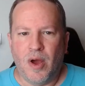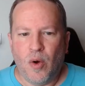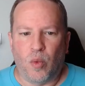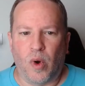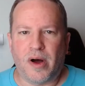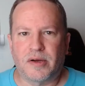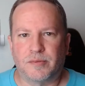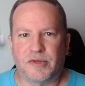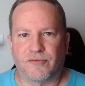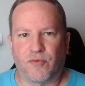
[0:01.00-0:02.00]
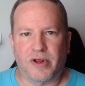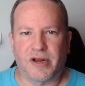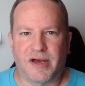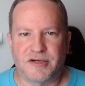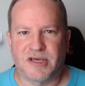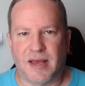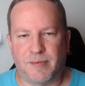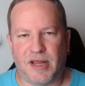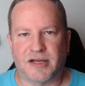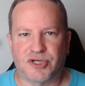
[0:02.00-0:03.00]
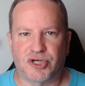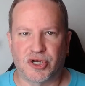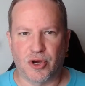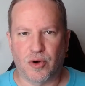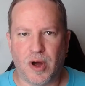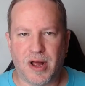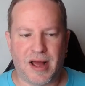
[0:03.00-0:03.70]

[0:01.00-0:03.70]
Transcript: Welcome to the 49ers Camelot Show.